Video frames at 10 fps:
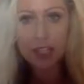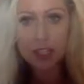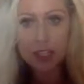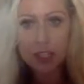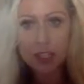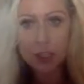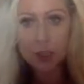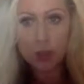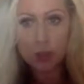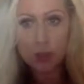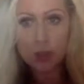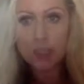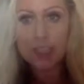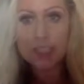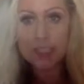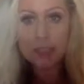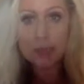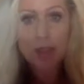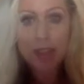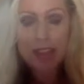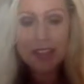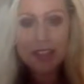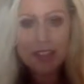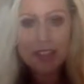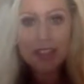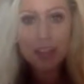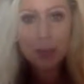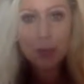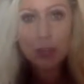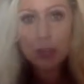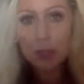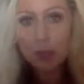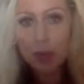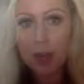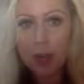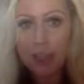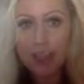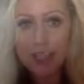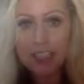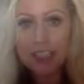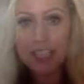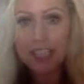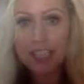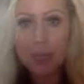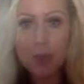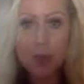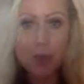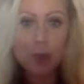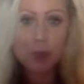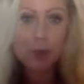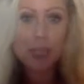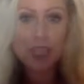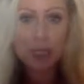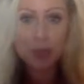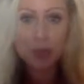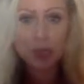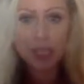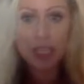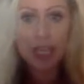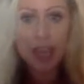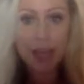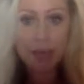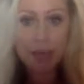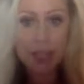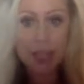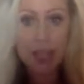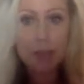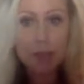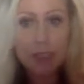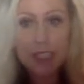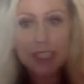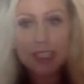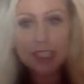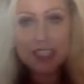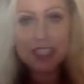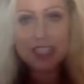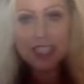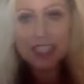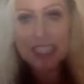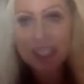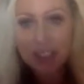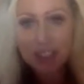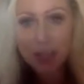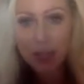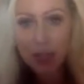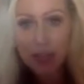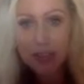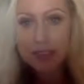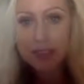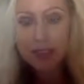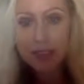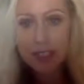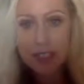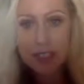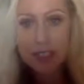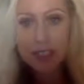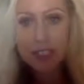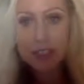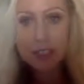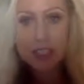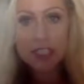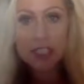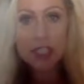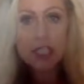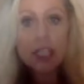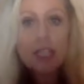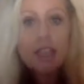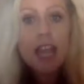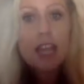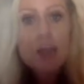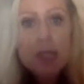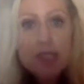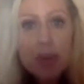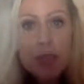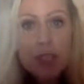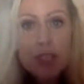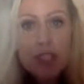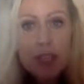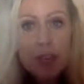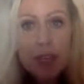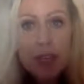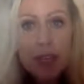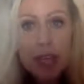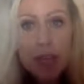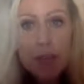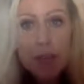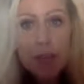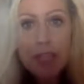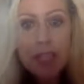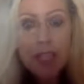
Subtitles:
you express what you want and need and what would make you really happy. But here's the deal, you guys. Here's the deal. He's not always going to do it. But